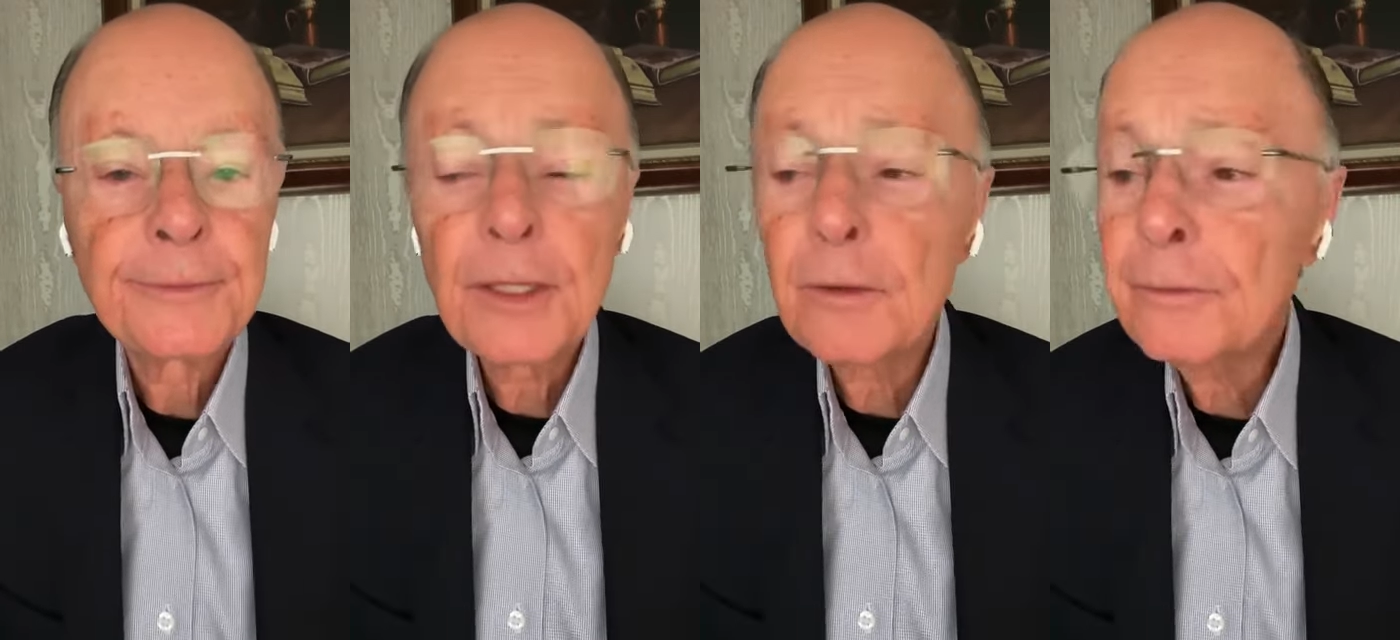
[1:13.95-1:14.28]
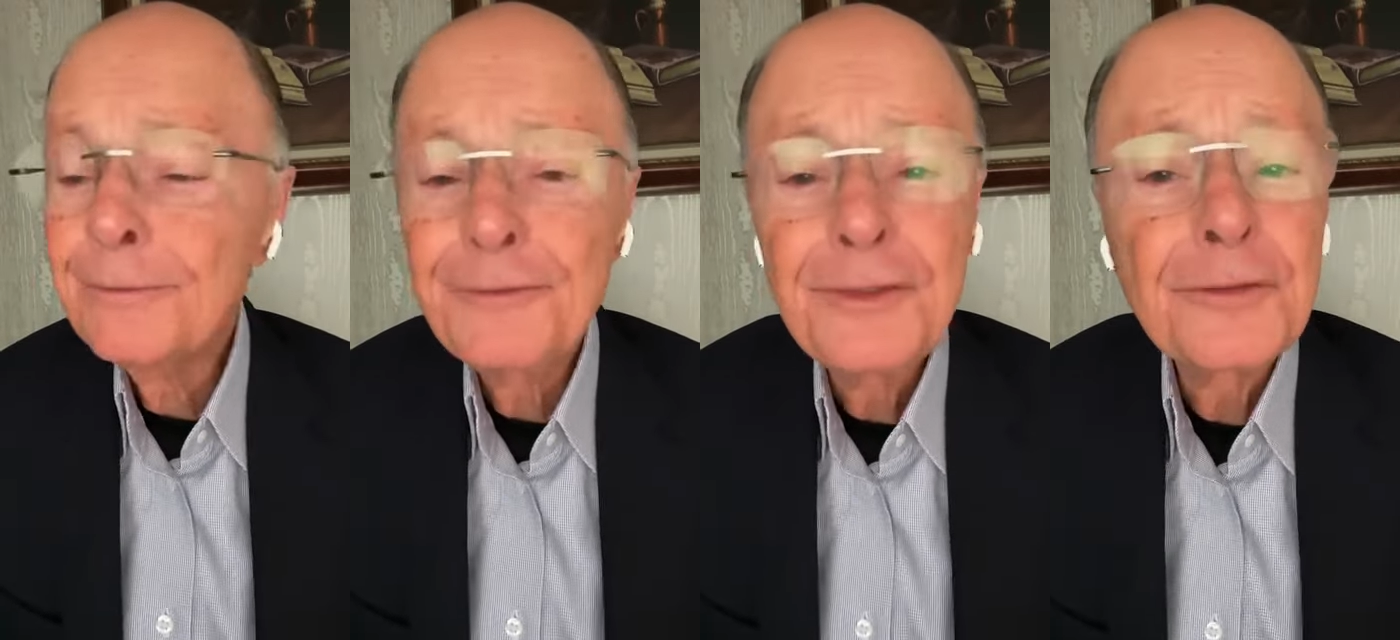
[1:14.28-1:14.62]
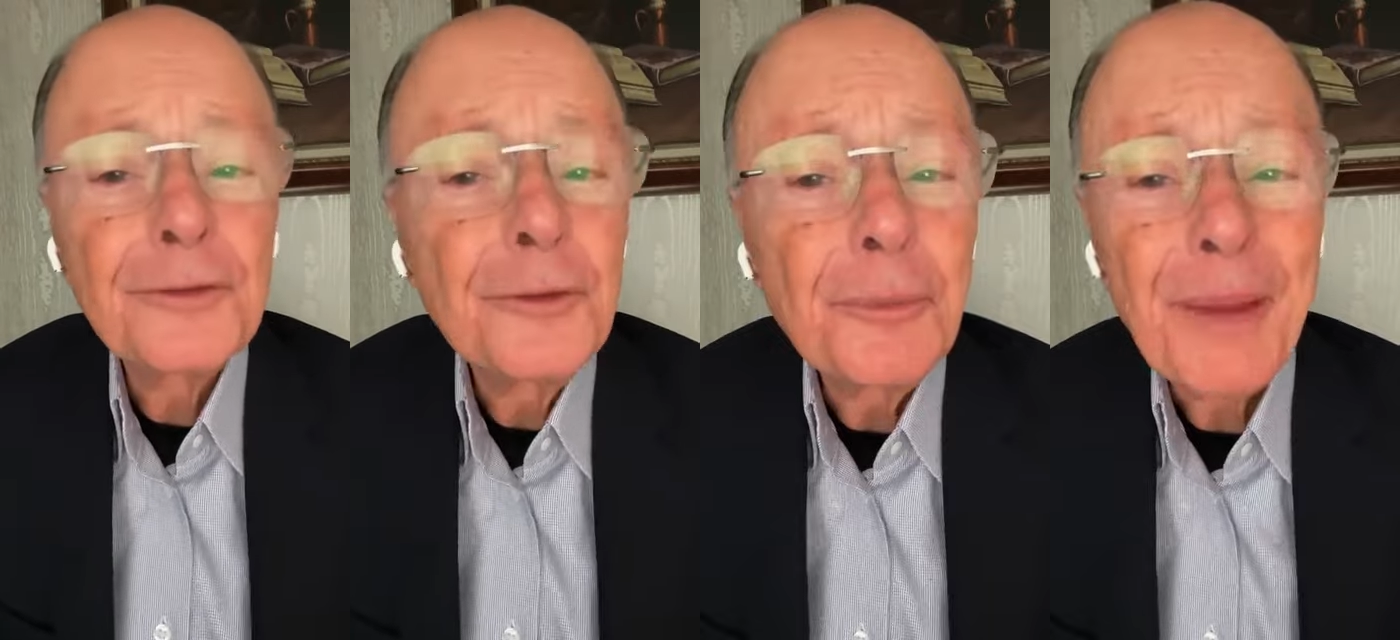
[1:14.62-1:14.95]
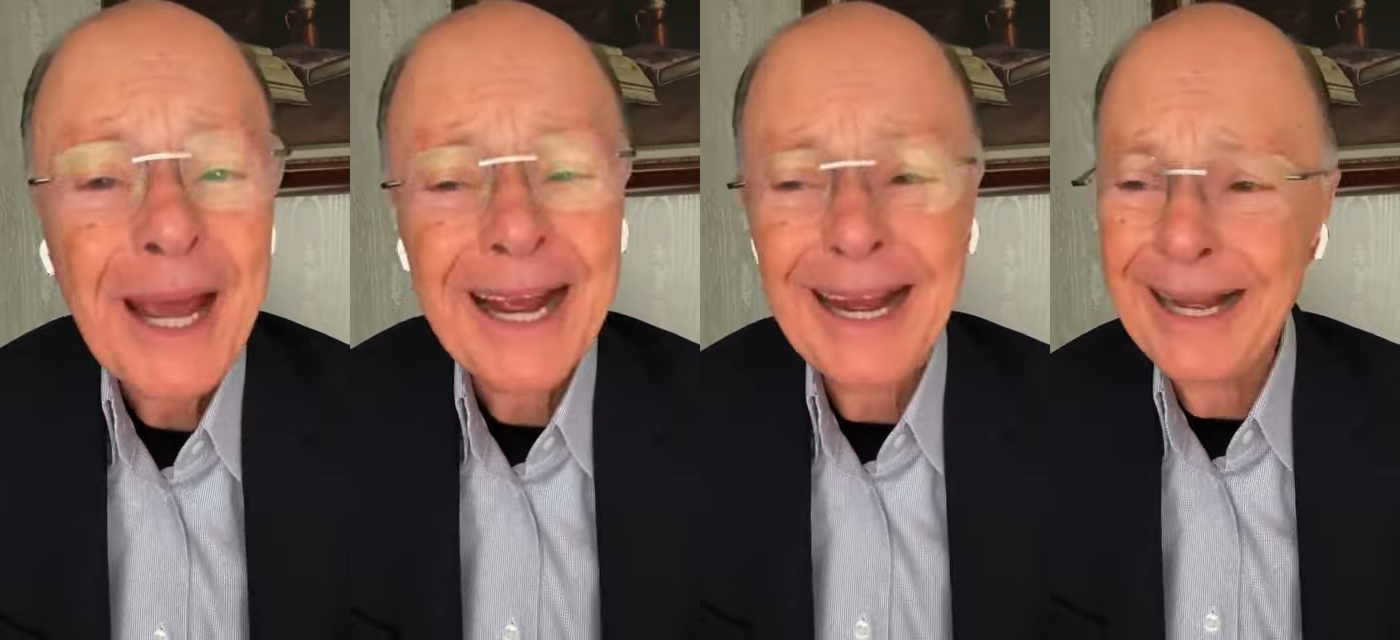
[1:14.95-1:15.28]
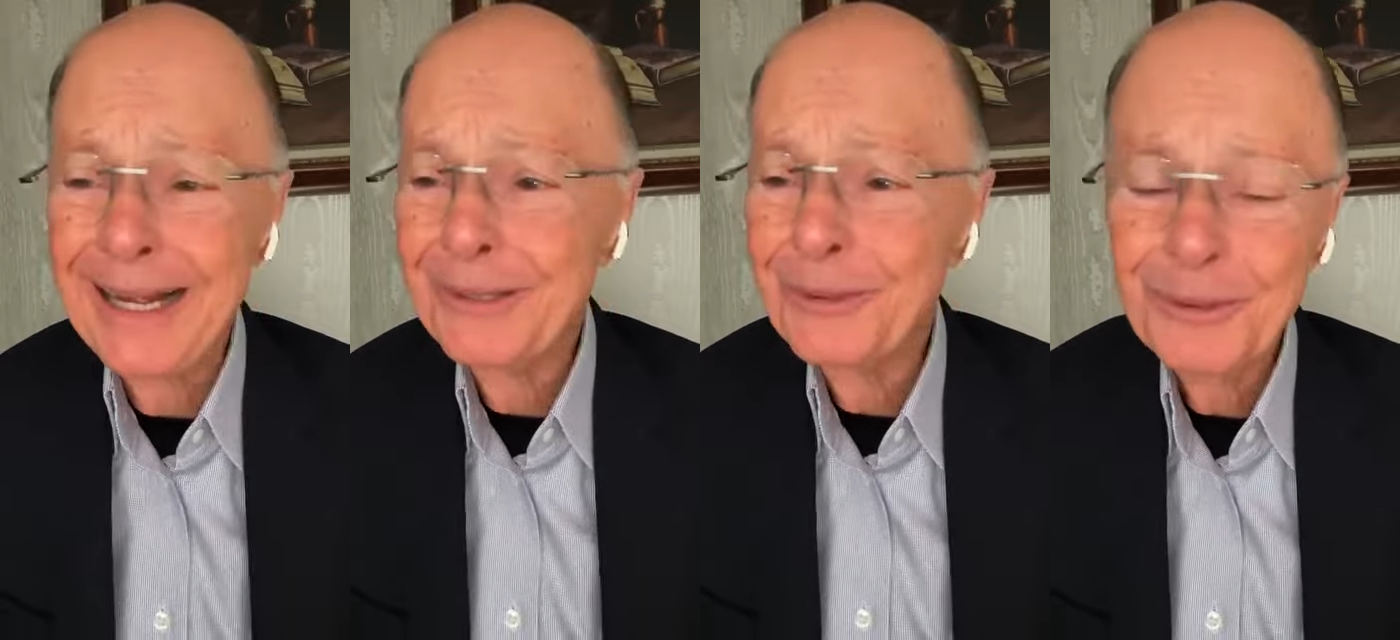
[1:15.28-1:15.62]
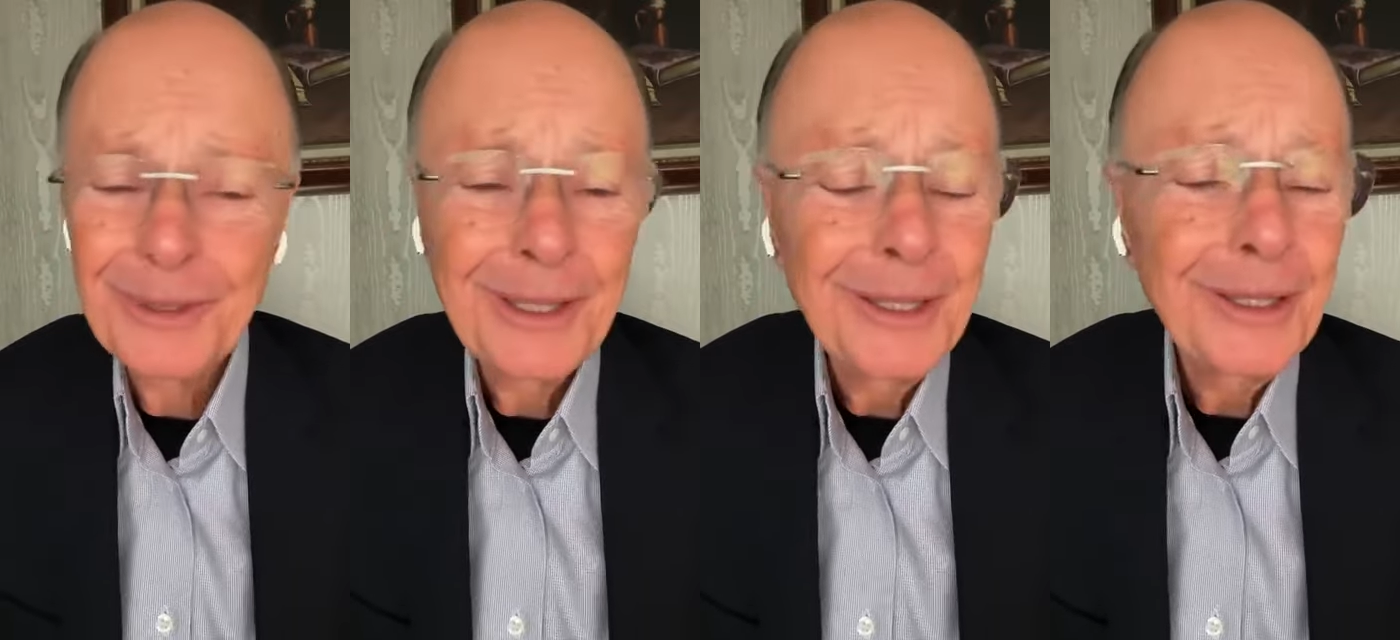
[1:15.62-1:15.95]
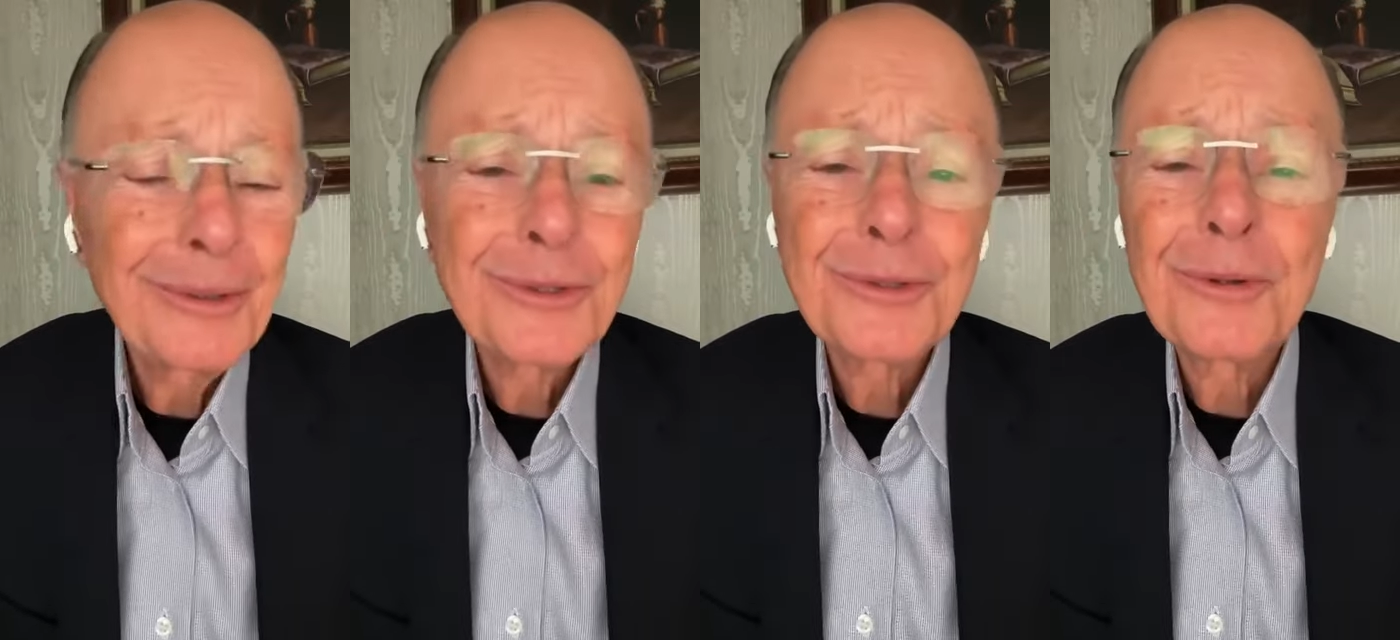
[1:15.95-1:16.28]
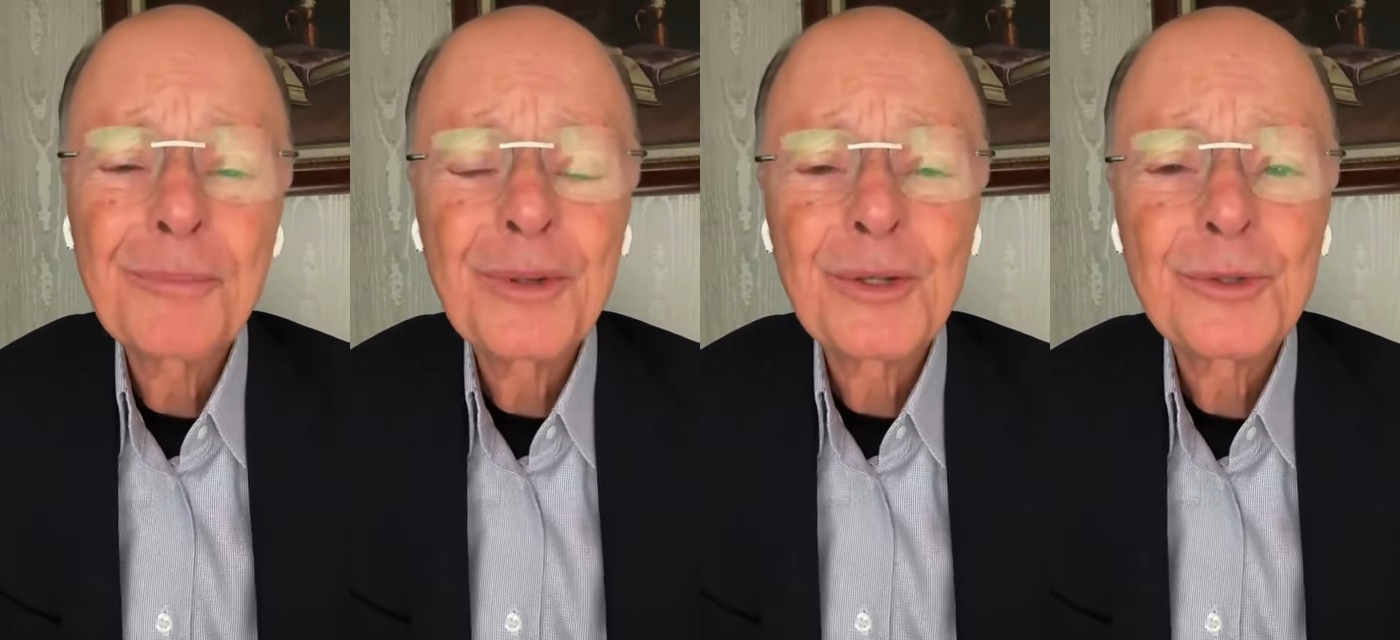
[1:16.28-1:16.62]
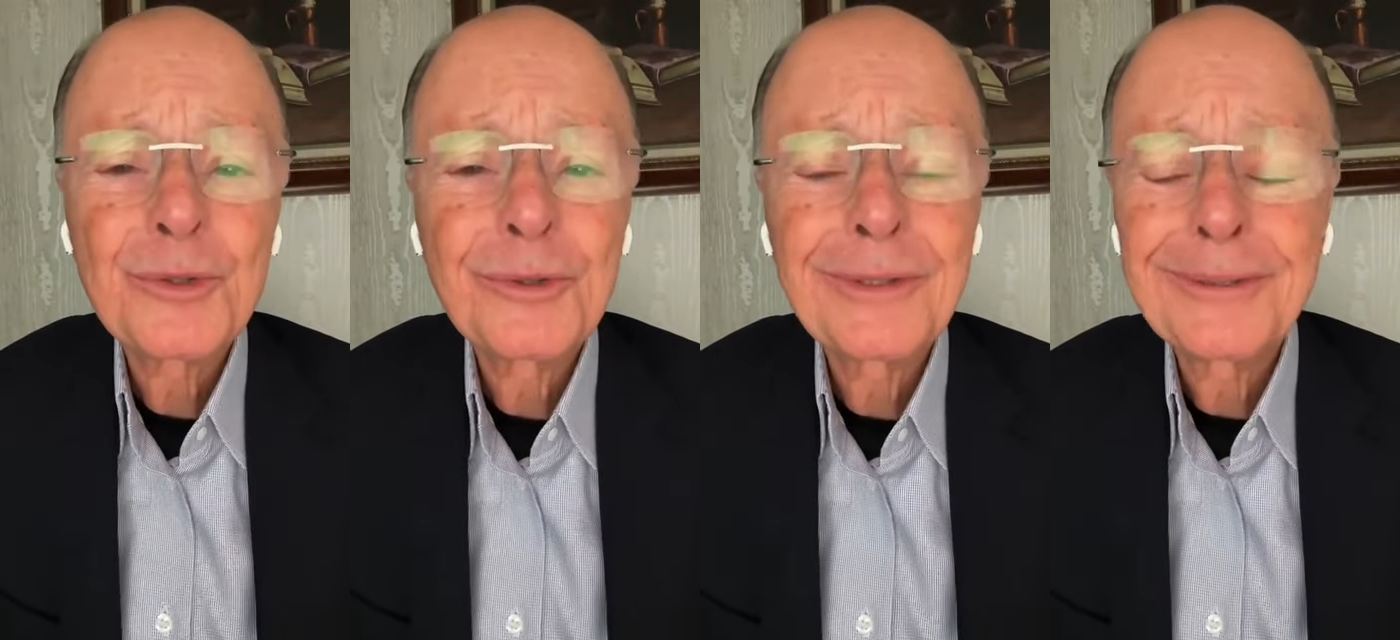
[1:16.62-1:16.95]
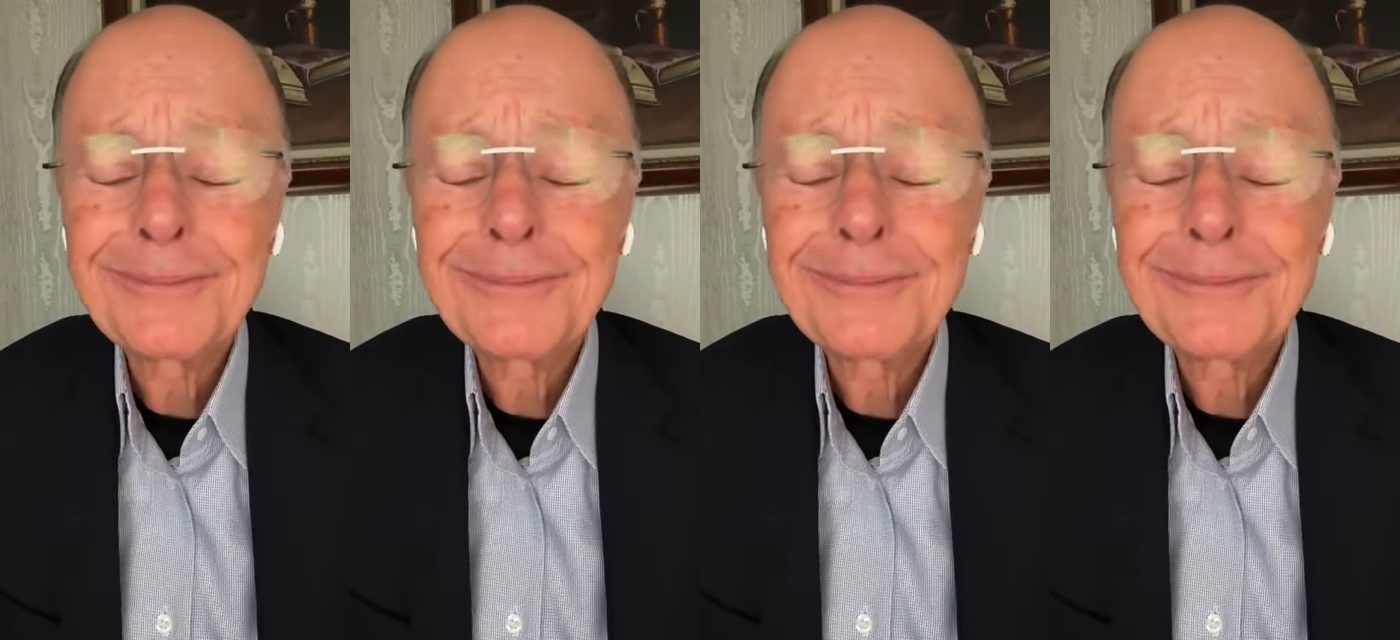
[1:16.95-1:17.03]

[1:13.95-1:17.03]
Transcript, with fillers: that God chose me? I live in sin.